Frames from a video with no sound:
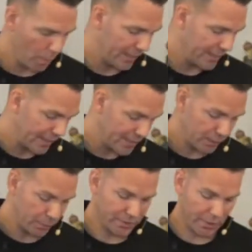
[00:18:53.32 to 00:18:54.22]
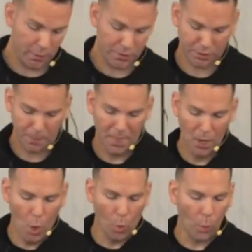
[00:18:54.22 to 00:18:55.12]
and he says to his host,
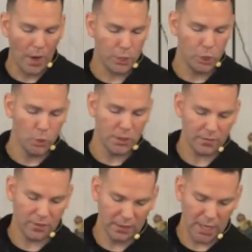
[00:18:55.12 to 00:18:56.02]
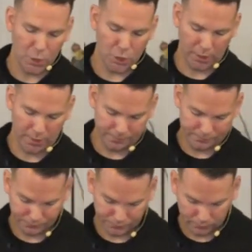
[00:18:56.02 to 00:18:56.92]
when you give a luncheon
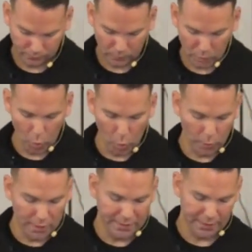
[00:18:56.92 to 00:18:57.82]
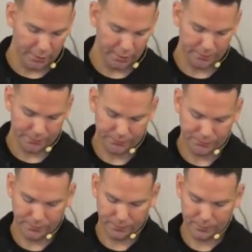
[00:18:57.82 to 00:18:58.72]
or a dinner,
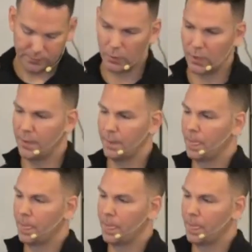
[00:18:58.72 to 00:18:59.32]
all right,